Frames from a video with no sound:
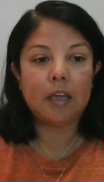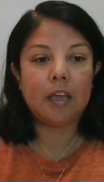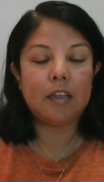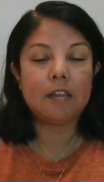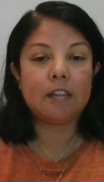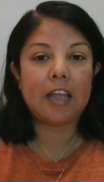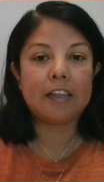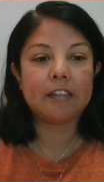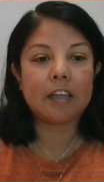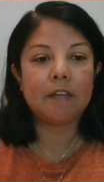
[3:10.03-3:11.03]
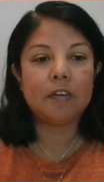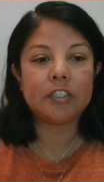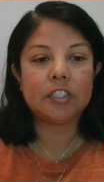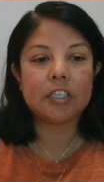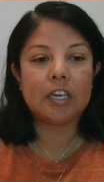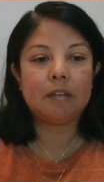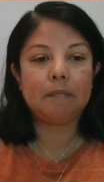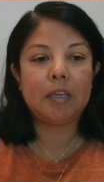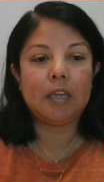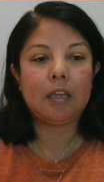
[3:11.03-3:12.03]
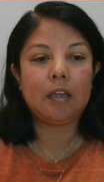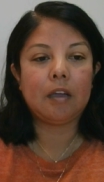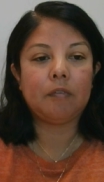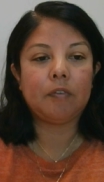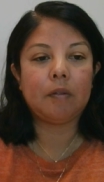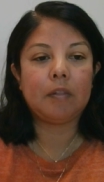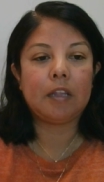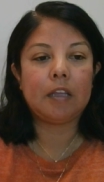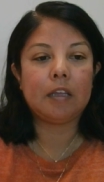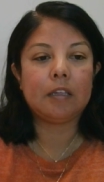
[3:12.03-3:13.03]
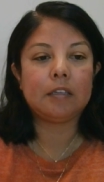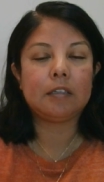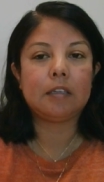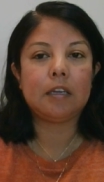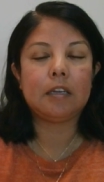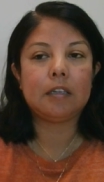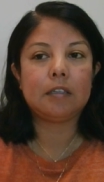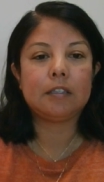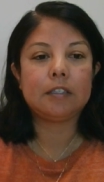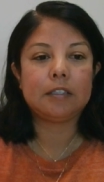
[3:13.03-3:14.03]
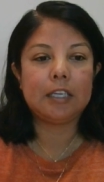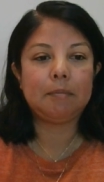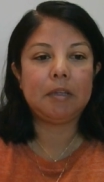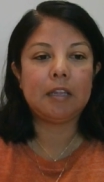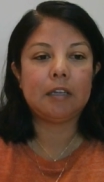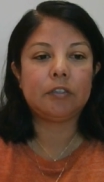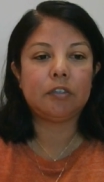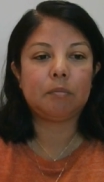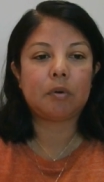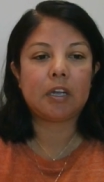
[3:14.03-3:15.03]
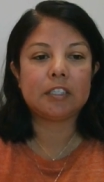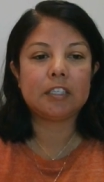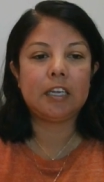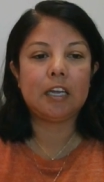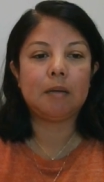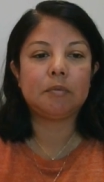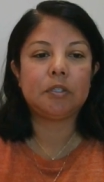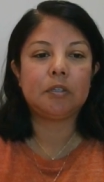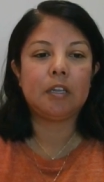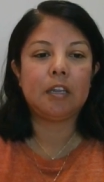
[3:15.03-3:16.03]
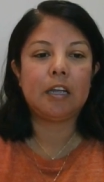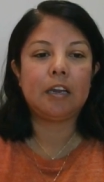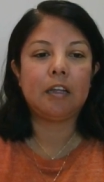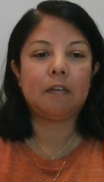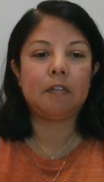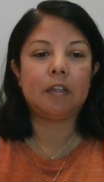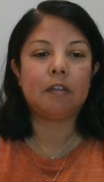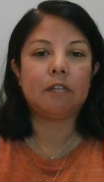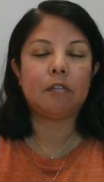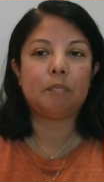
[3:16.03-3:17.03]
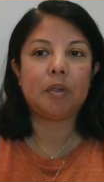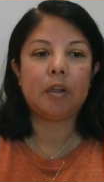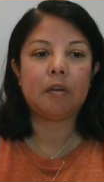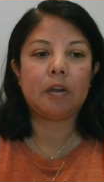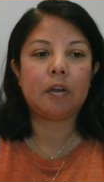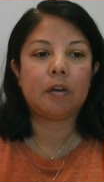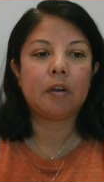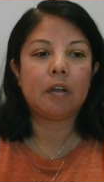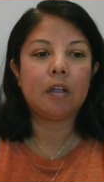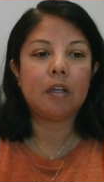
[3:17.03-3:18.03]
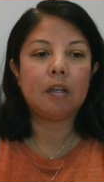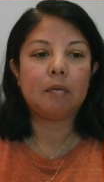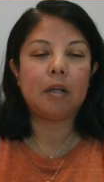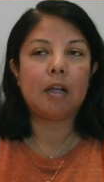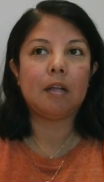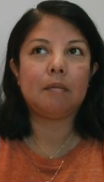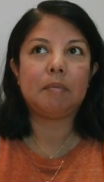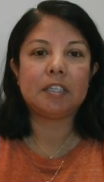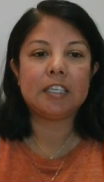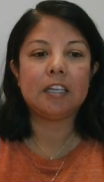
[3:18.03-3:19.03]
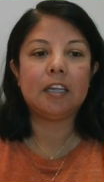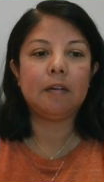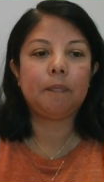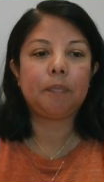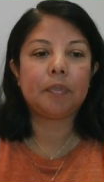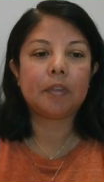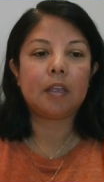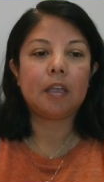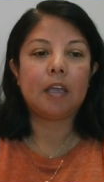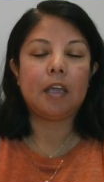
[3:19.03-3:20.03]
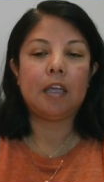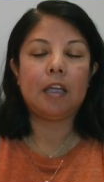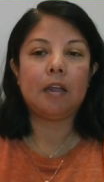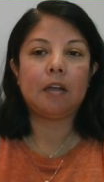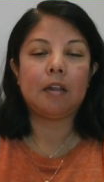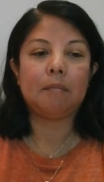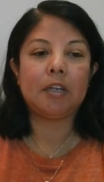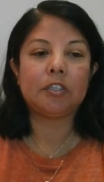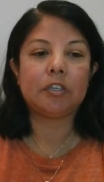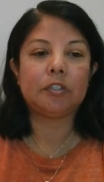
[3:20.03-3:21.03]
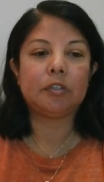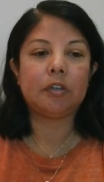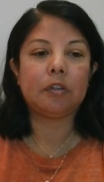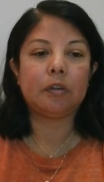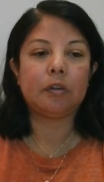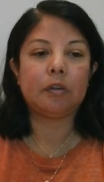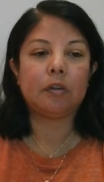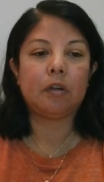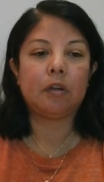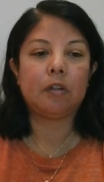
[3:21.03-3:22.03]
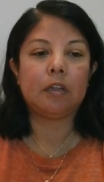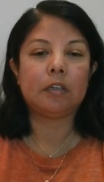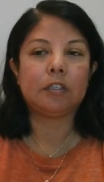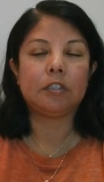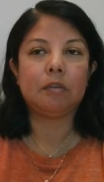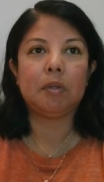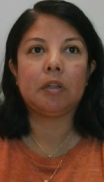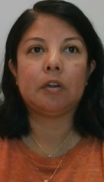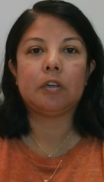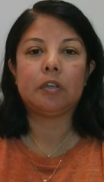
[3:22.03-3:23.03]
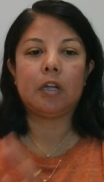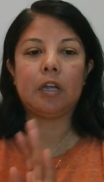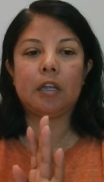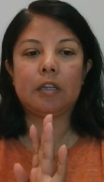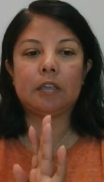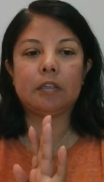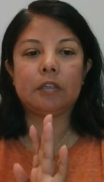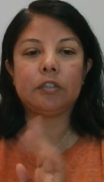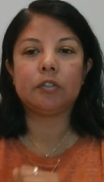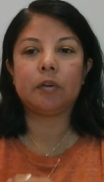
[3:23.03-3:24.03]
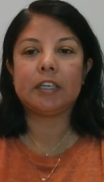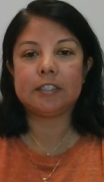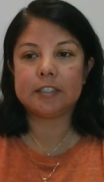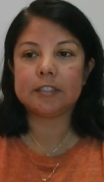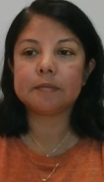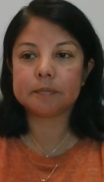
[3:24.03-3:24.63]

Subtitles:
And slice coverage is going to be from the tibia tuberosity up to the line of the superior patella. And I'm going to make sure to include all the tubular joints.